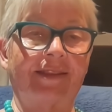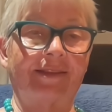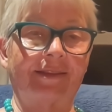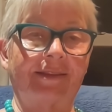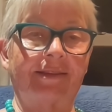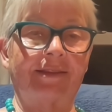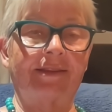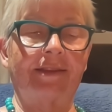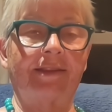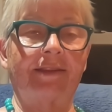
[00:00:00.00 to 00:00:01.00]

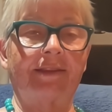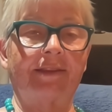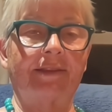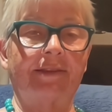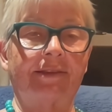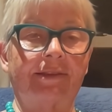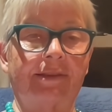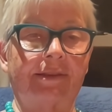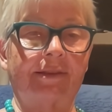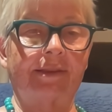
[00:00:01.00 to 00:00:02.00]

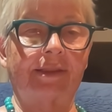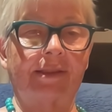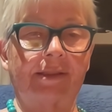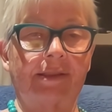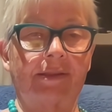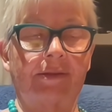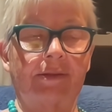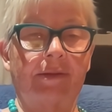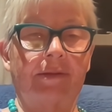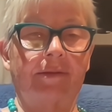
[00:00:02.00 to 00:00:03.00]

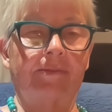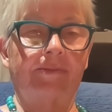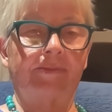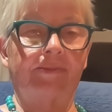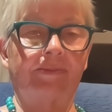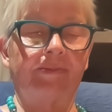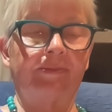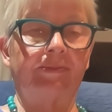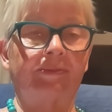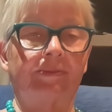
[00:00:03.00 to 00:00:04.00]

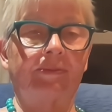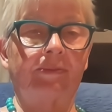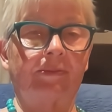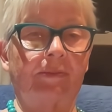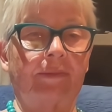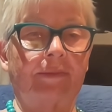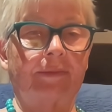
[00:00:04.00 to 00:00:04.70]
The person shown says nothing.